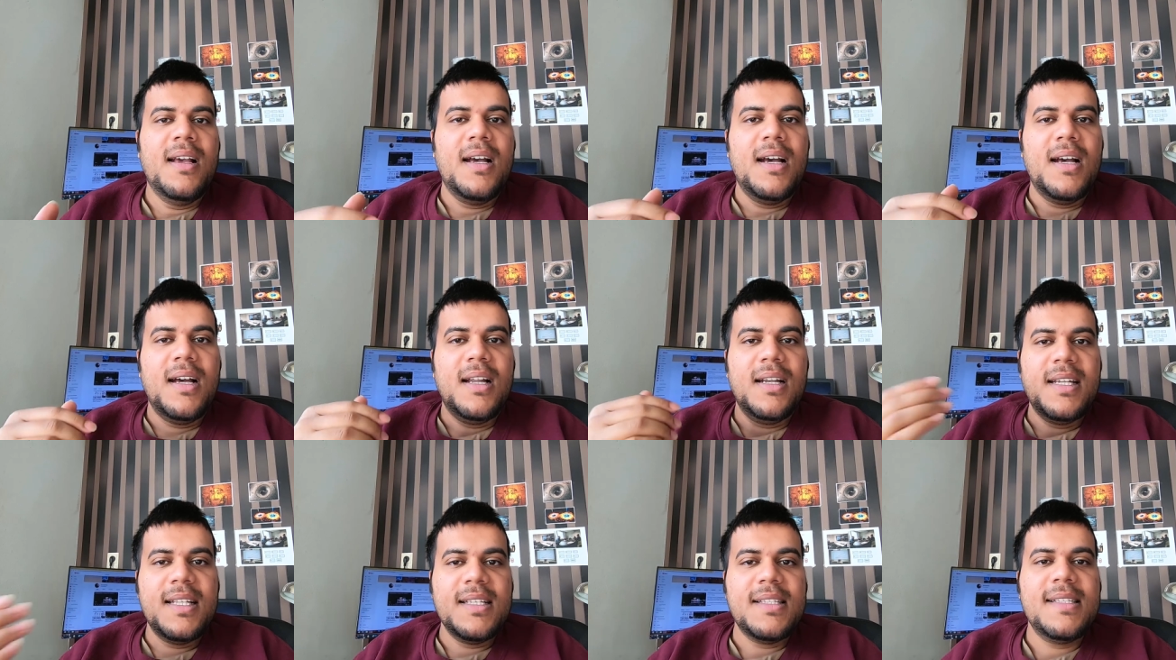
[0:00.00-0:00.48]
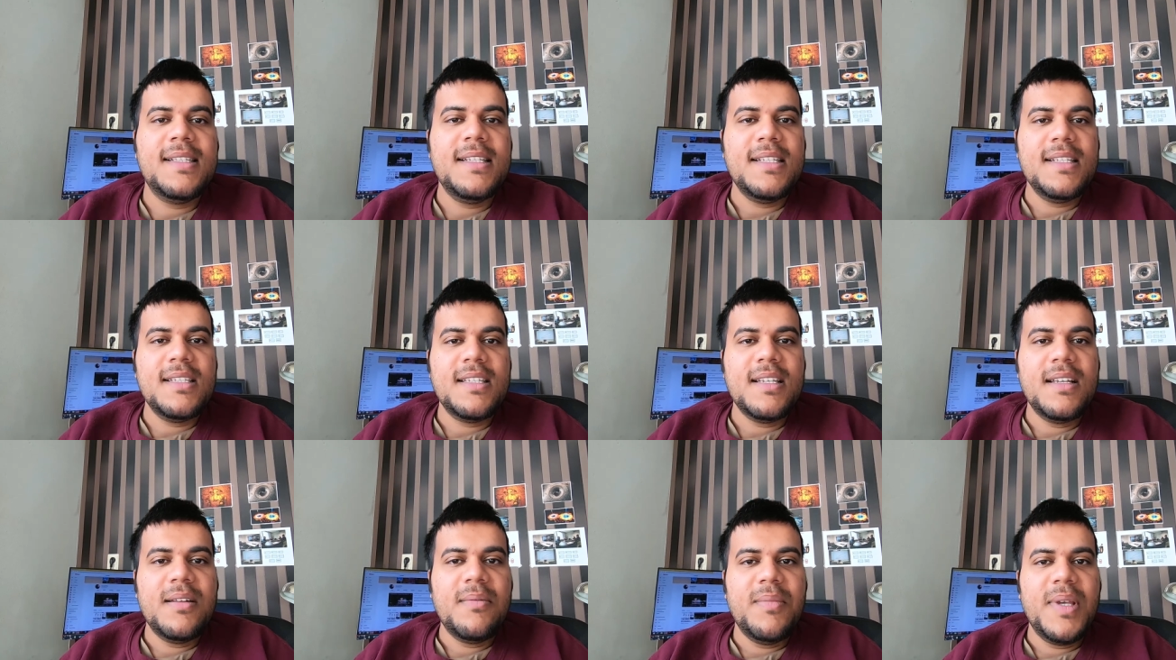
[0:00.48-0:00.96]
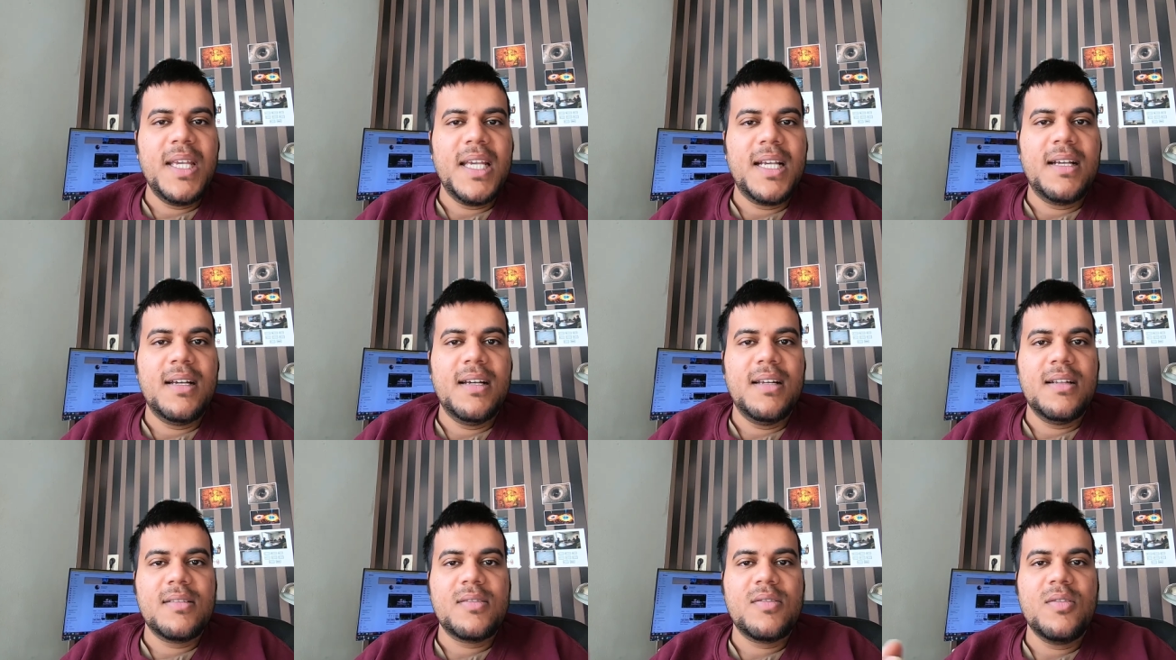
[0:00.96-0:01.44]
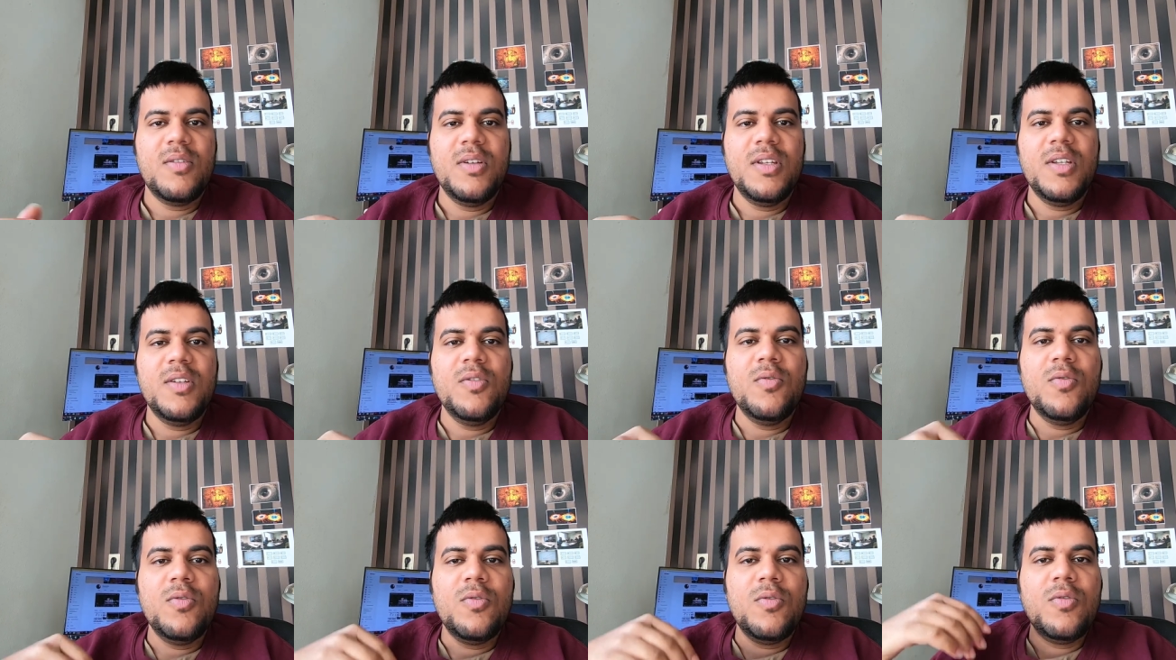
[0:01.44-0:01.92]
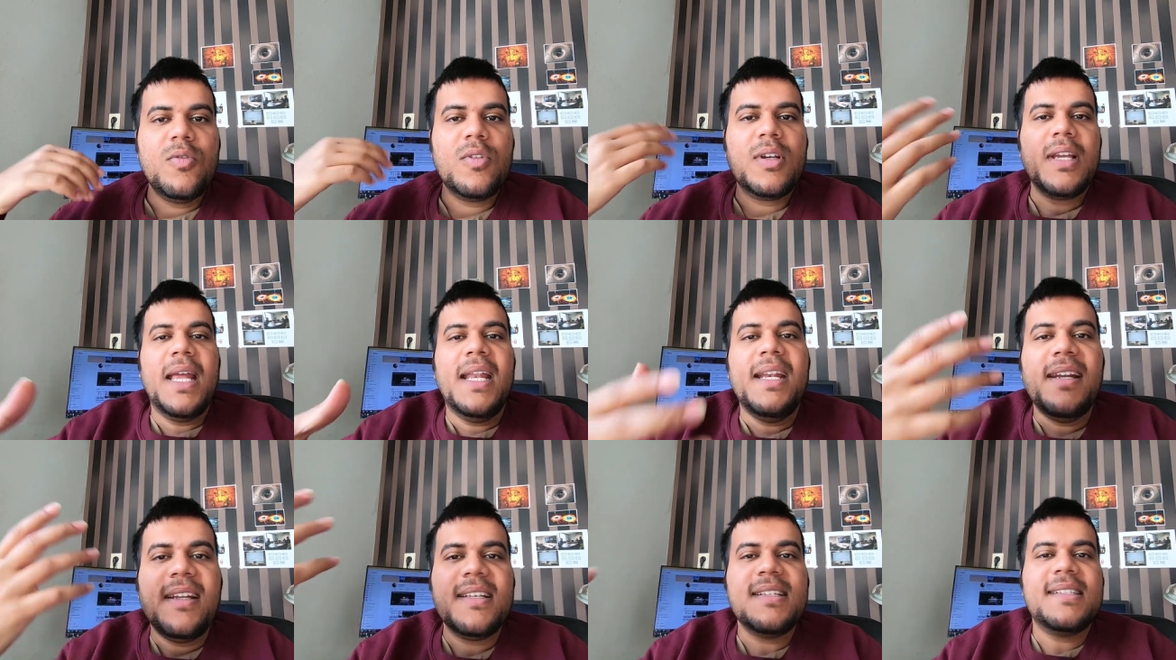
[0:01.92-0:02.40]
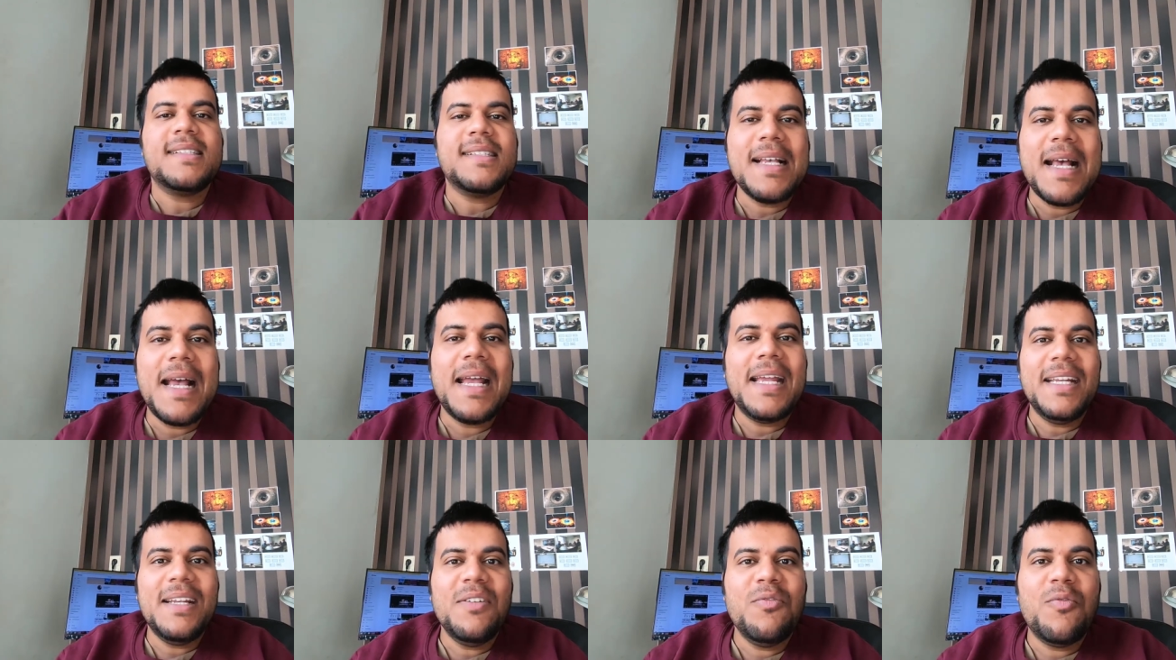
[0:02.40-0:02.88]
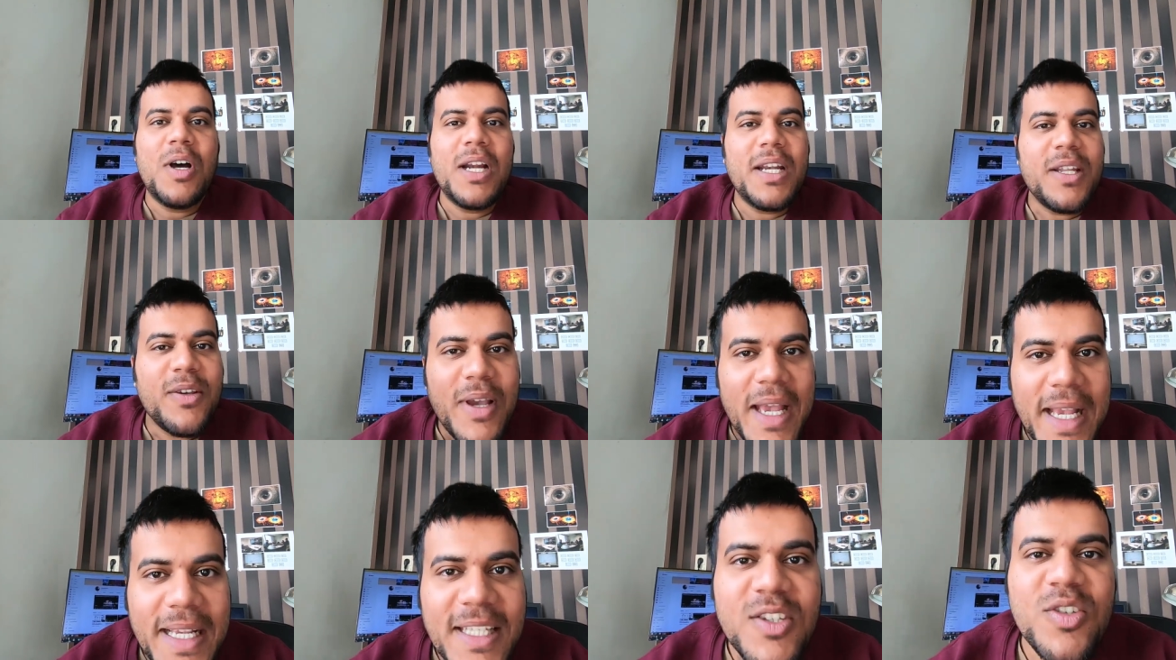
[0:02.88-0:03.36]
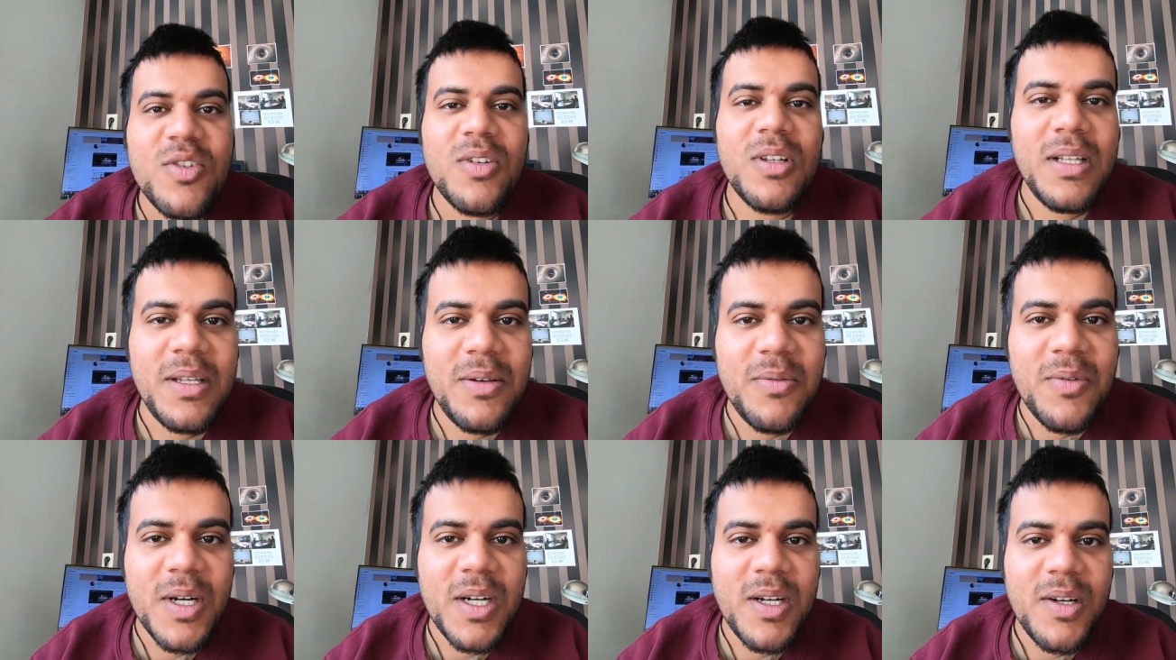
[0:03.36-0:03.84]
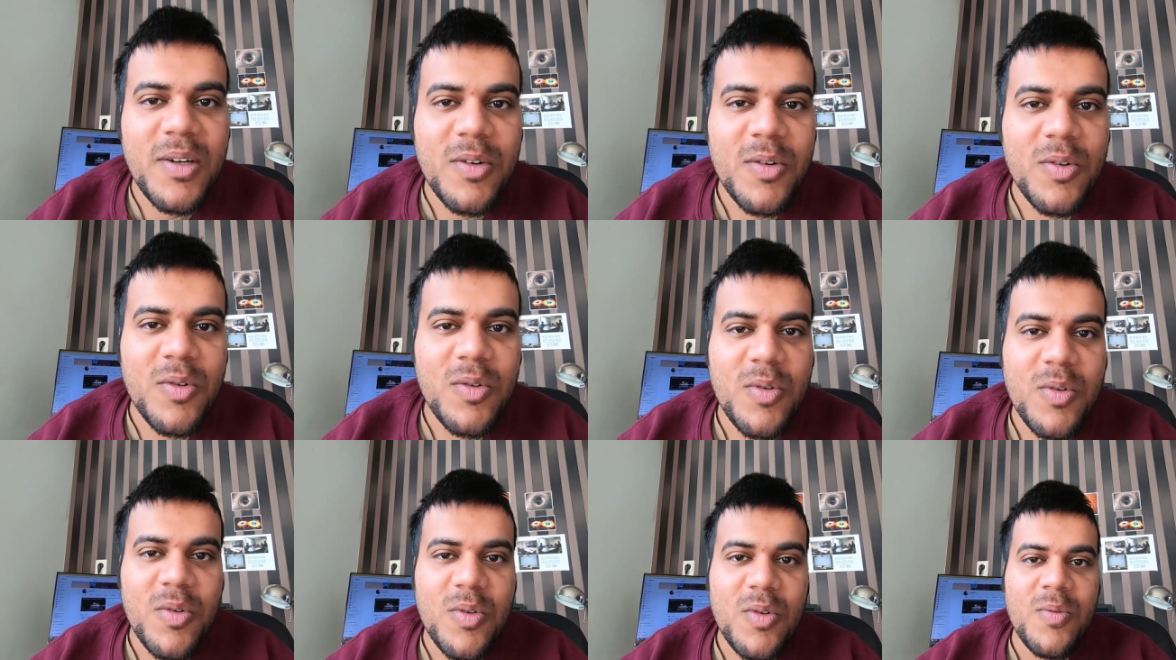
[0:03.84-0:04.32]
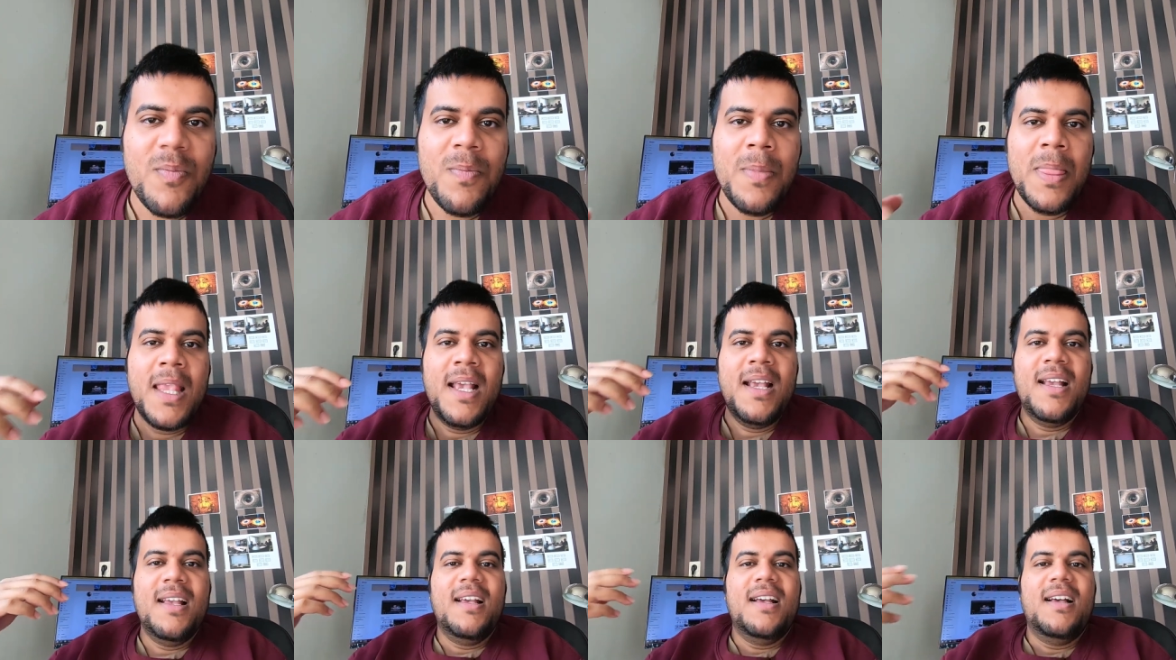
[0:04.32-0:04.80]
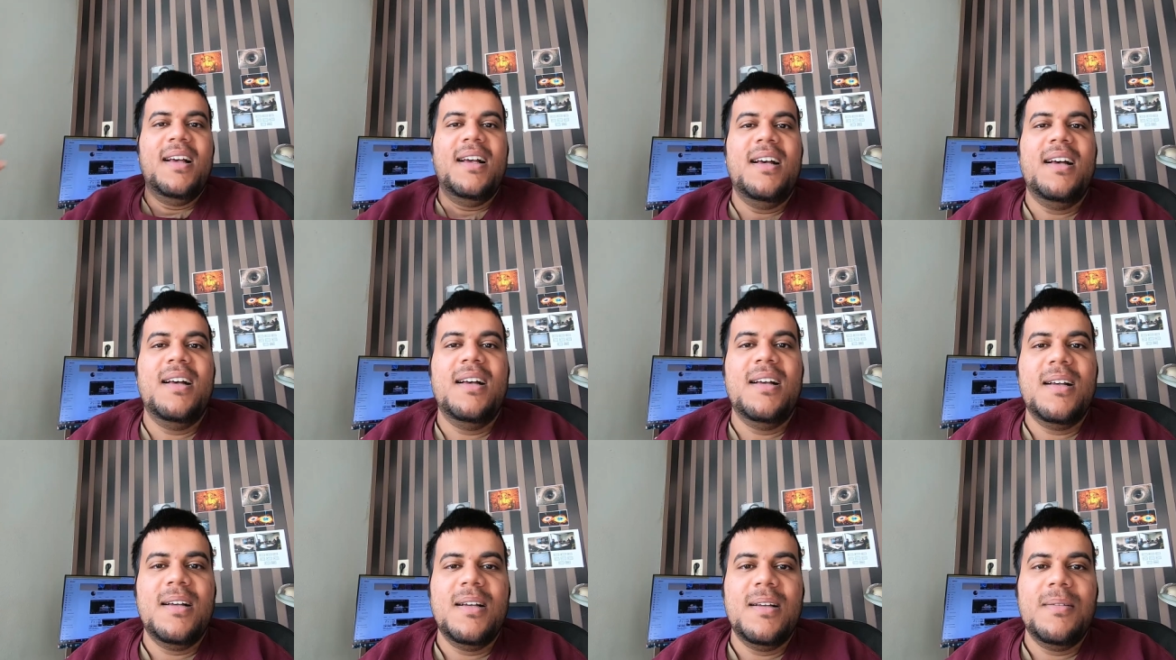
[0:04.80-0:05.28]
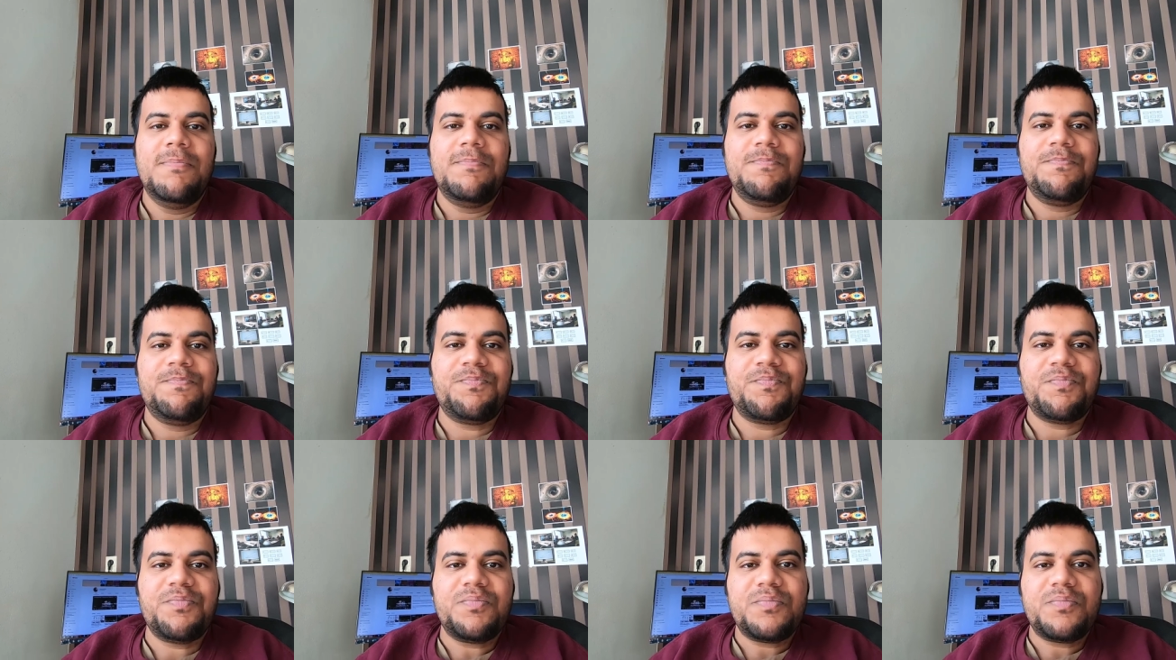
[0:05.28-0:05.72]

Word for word: uh, decision maker so you can decide what you actually want to uh,